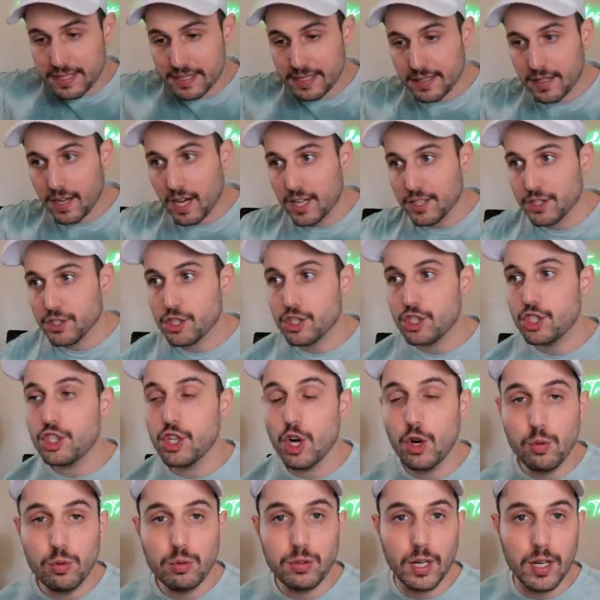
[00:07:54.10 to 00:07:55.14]
had gotten
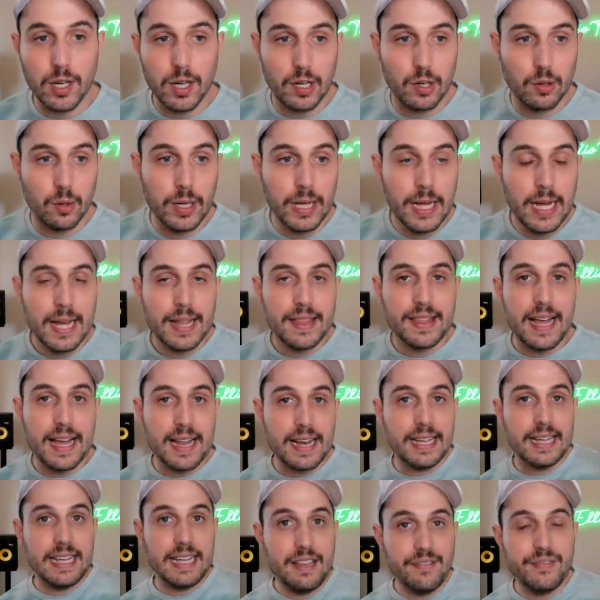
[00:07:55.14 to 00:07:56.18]
so low
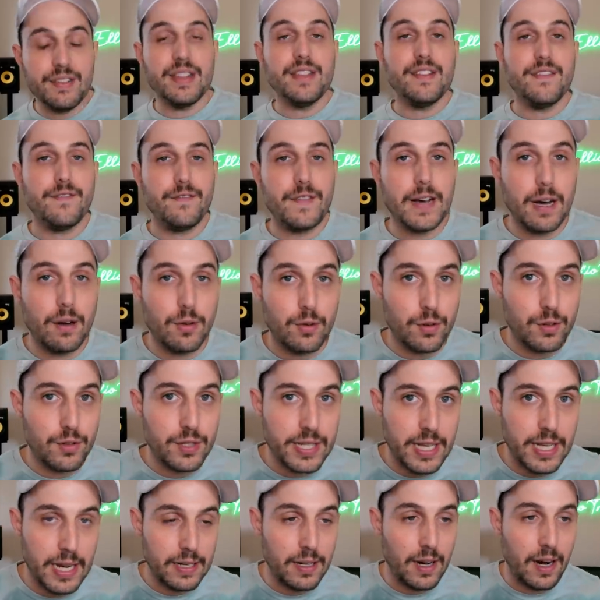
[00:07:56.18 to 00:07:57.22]
that even the founders
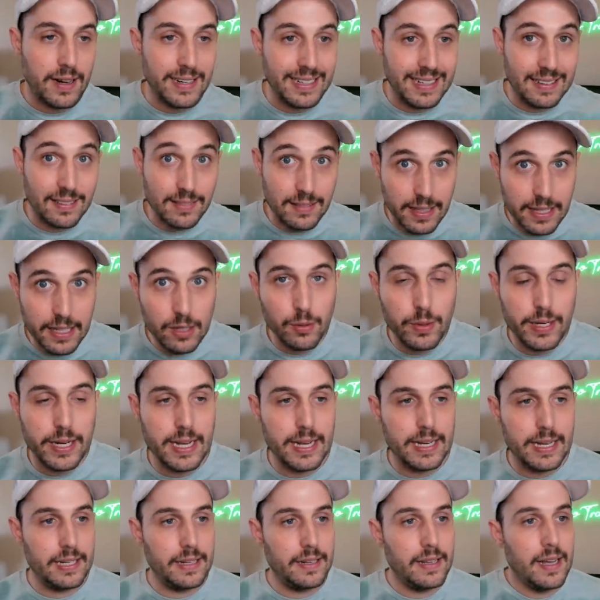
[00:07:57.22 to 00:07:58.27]
had gotten
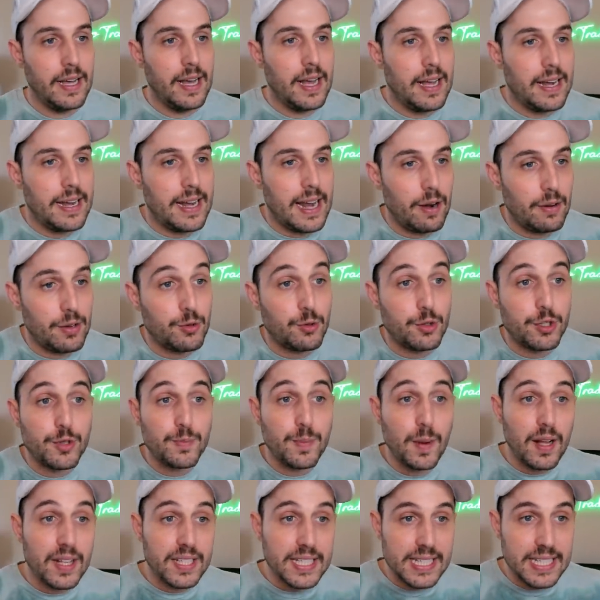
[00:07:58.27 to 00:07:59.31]
liquidated. Now, in
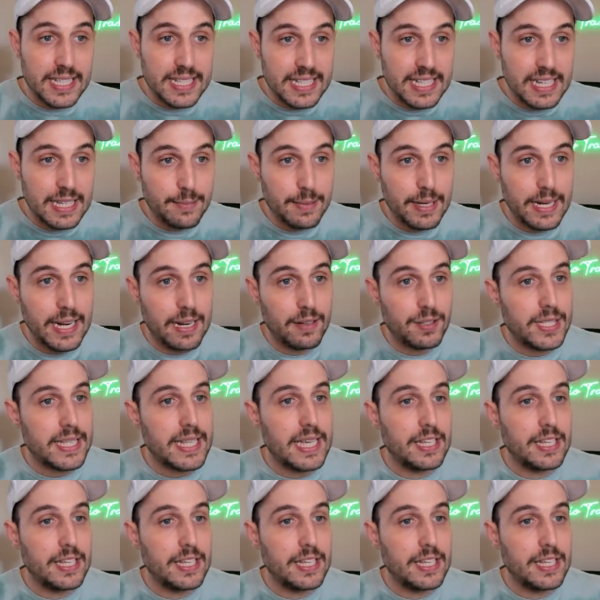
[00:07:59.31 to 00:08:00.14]
response, the team announced that